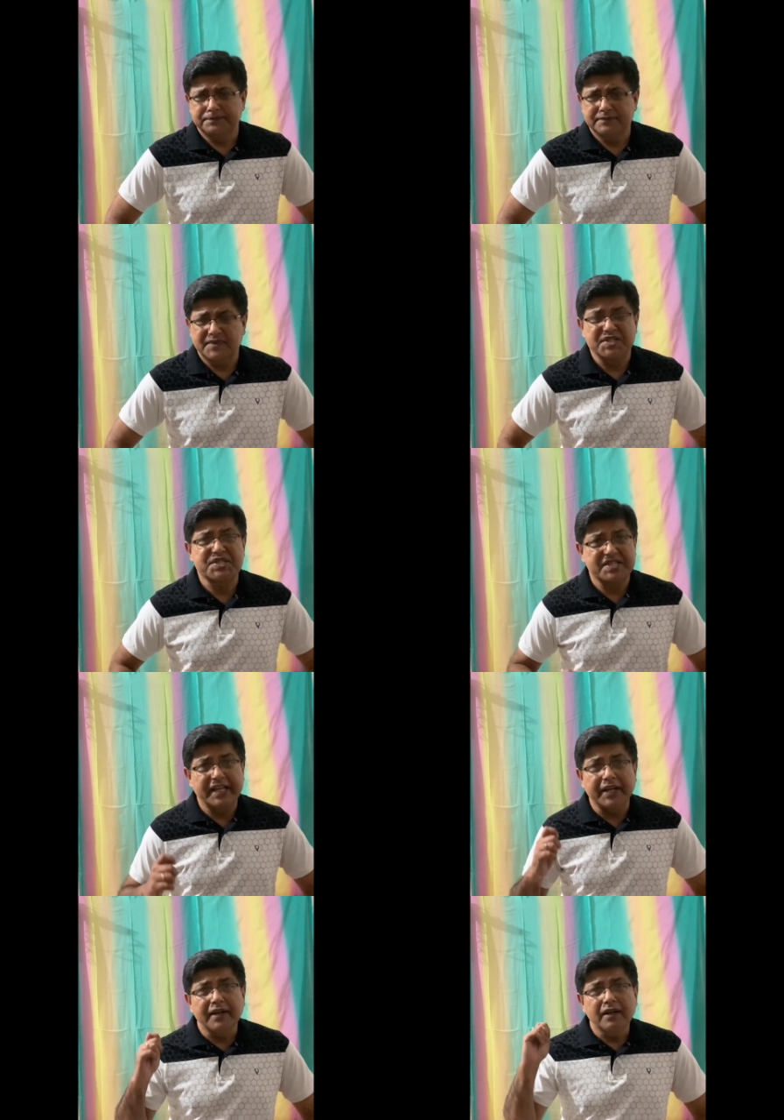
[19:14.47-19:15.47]
the
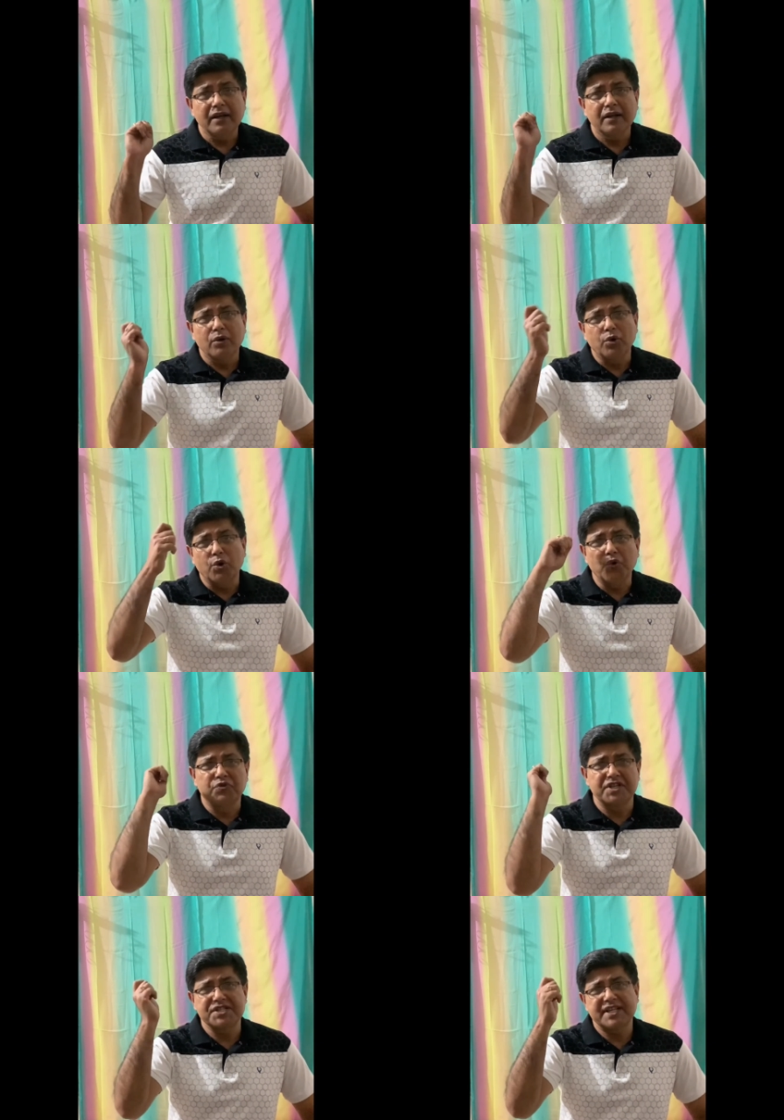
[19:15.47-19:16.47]
sling over
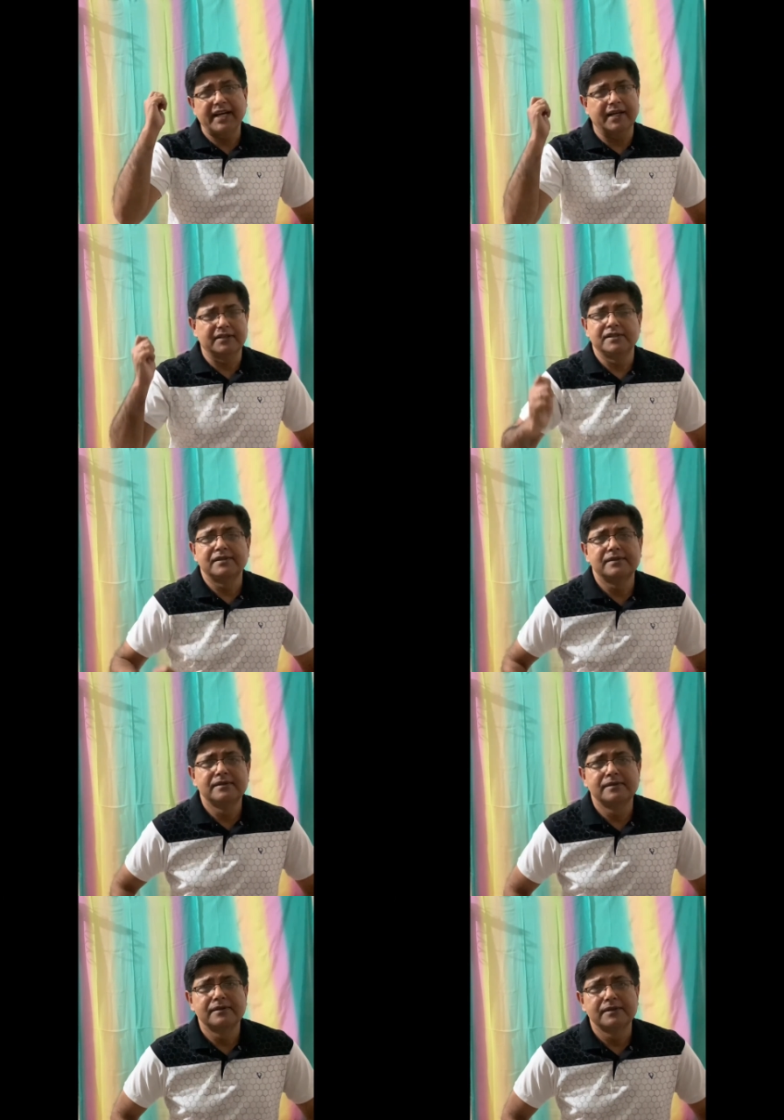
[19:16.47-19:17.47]
his head.
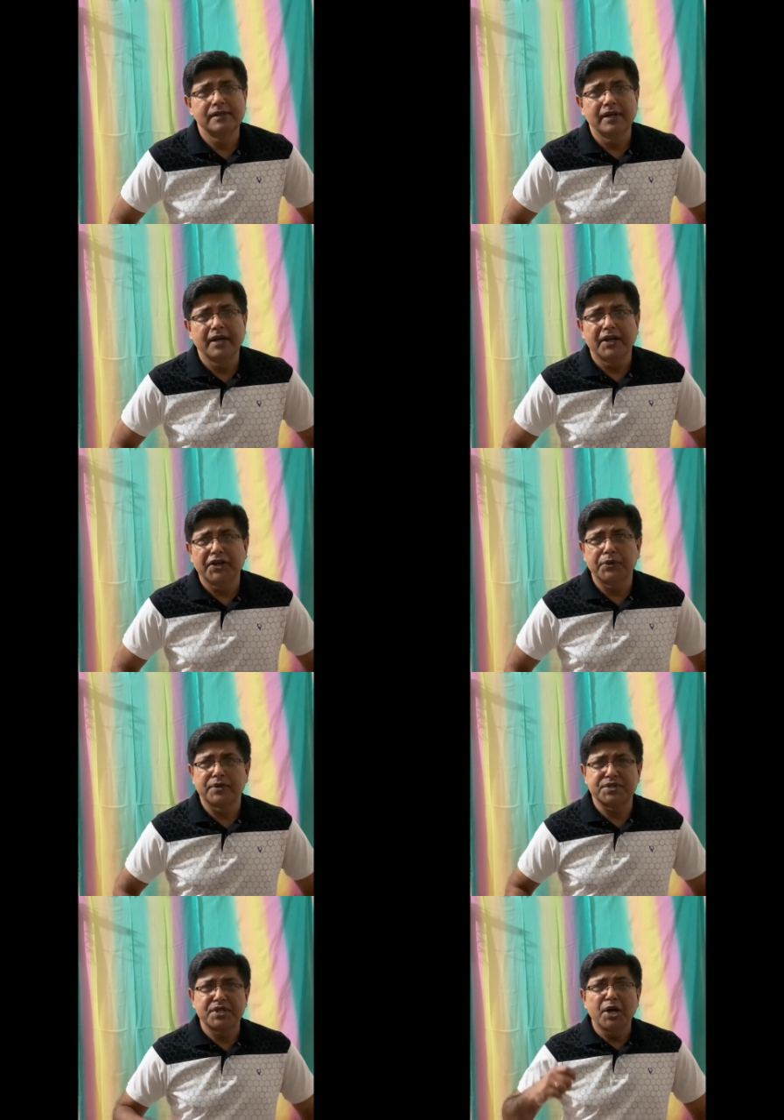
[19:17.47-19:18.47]
He
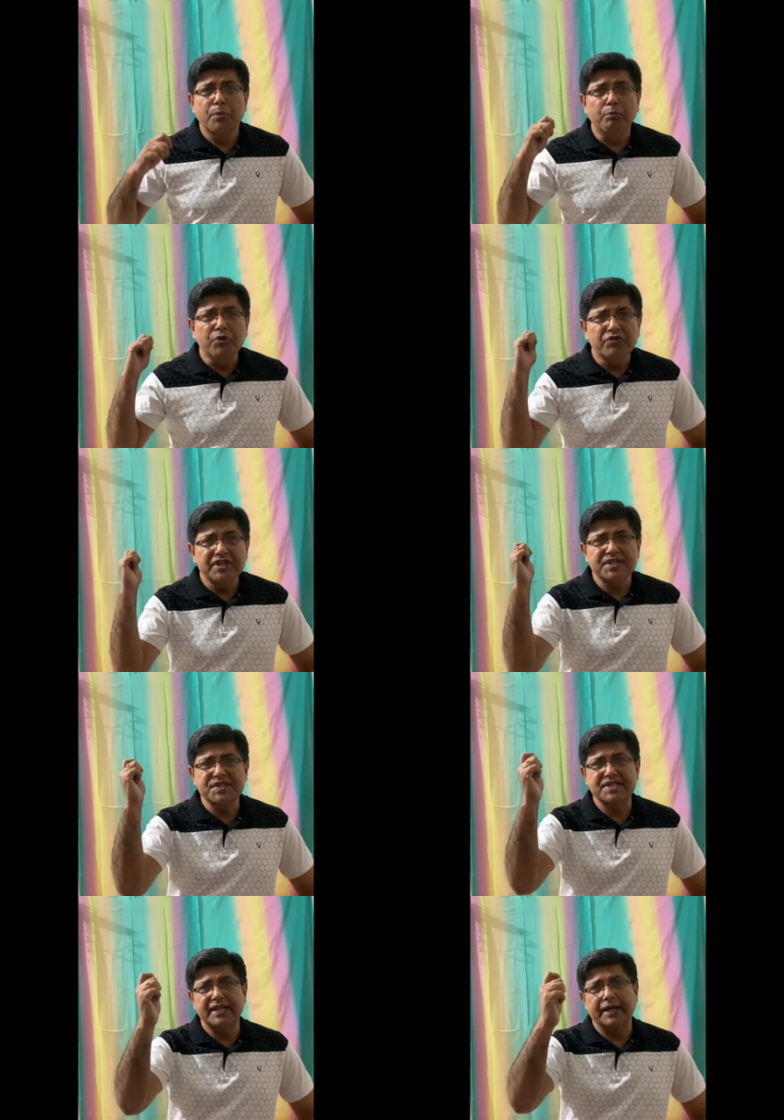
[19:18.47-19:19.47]
was moving the
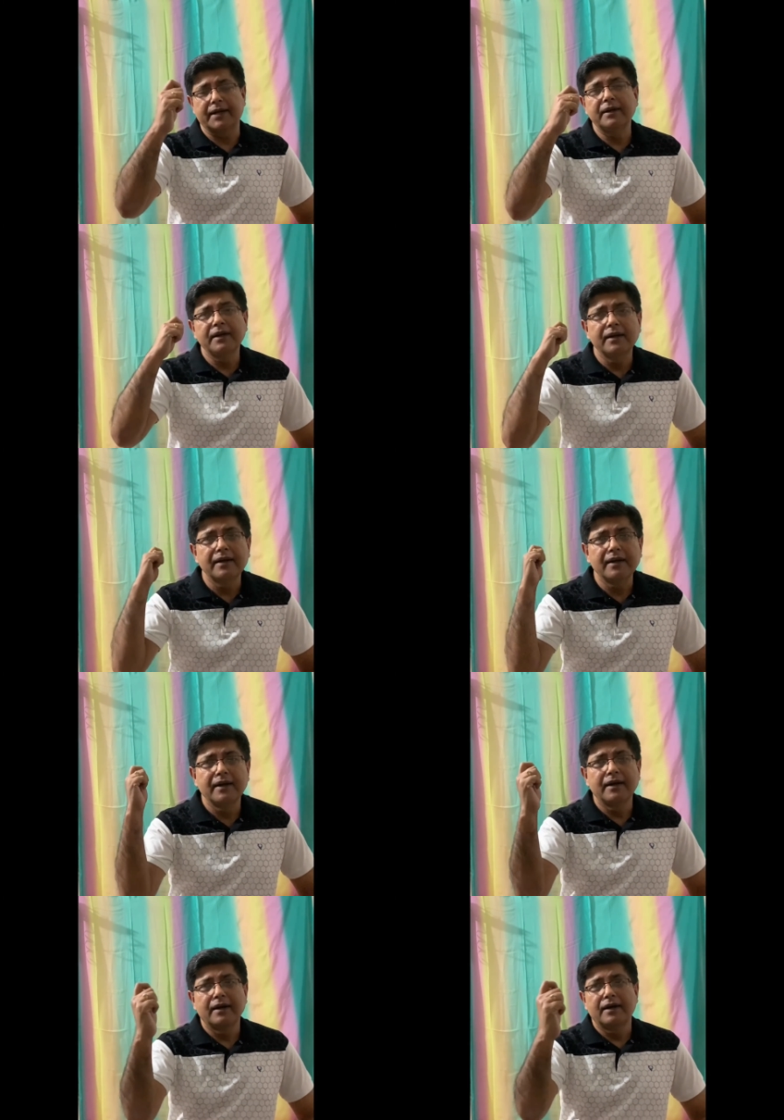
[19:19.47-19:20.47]
sling
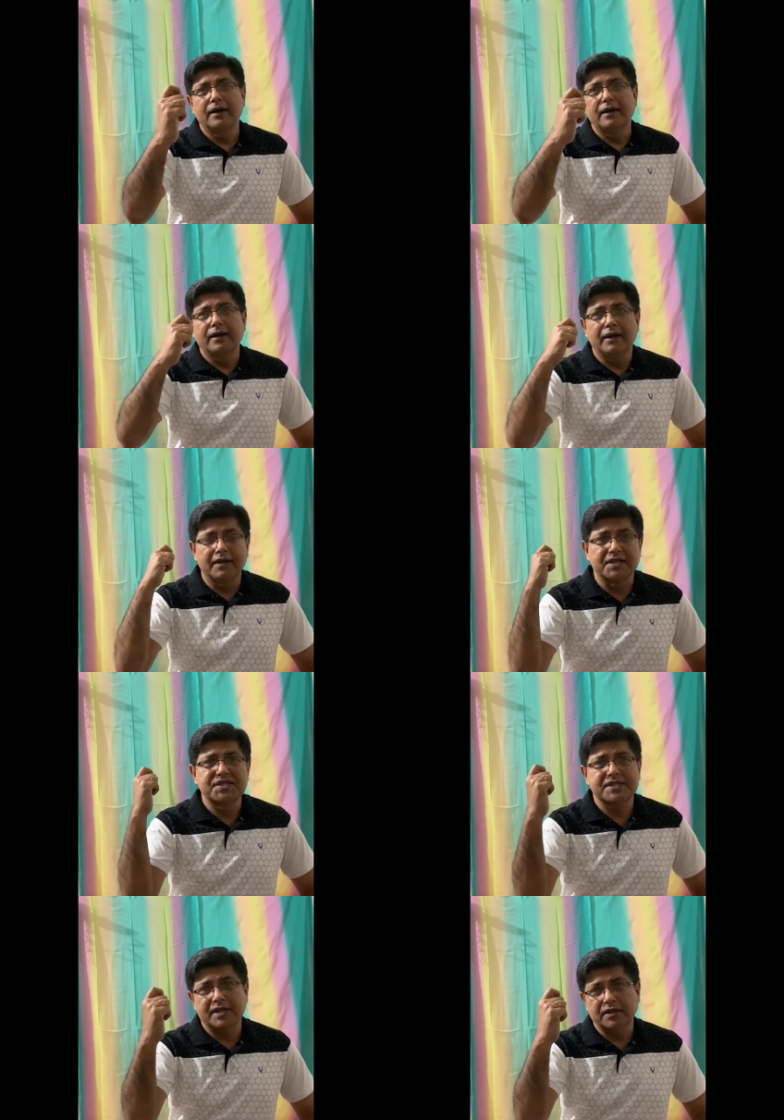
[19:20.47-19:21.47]
in a
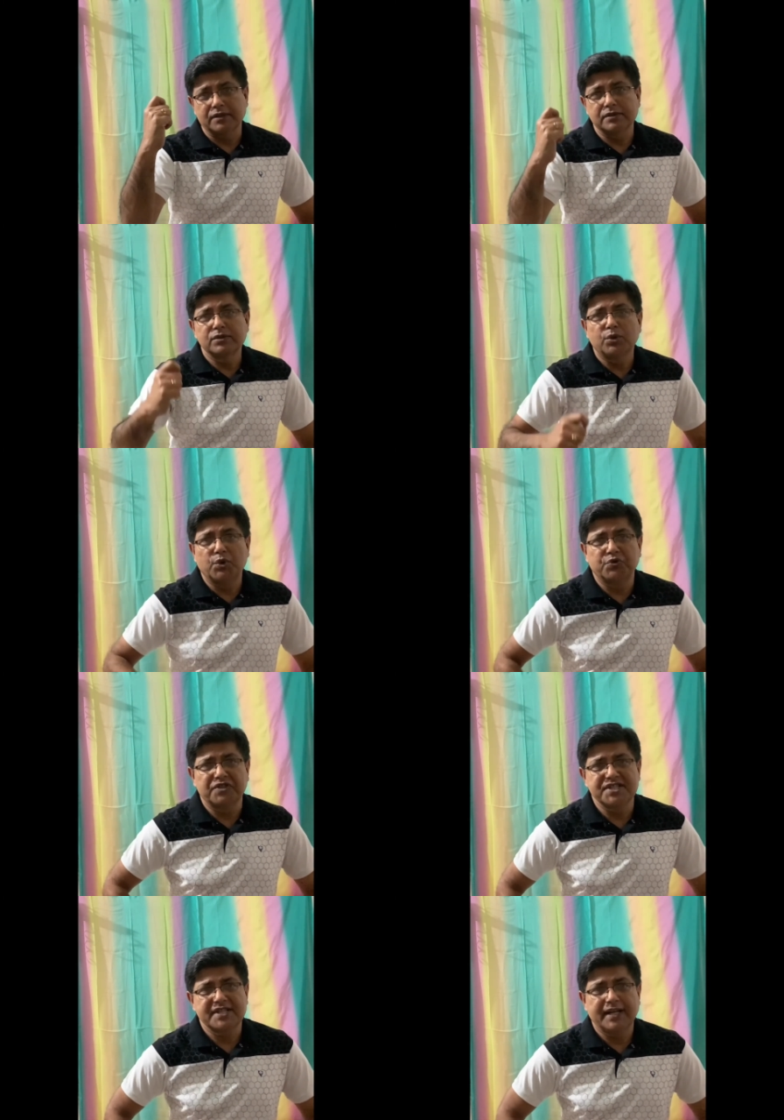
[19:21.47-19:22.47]
circle over
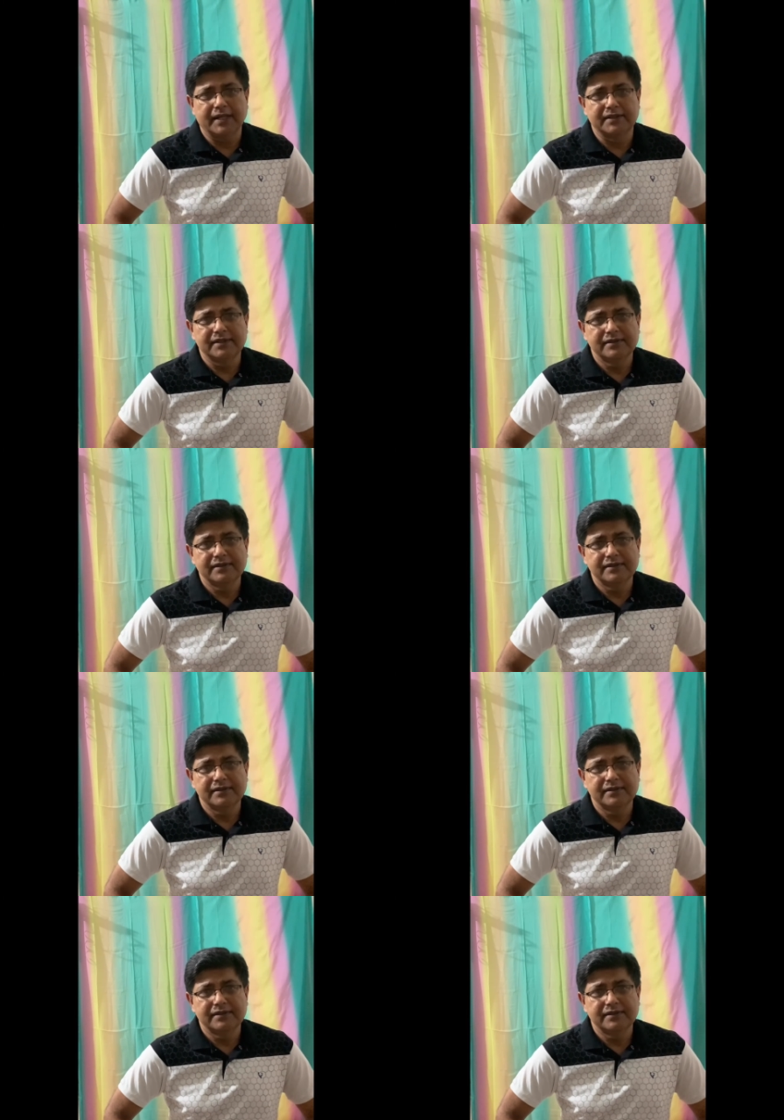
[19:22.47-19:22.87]
his head.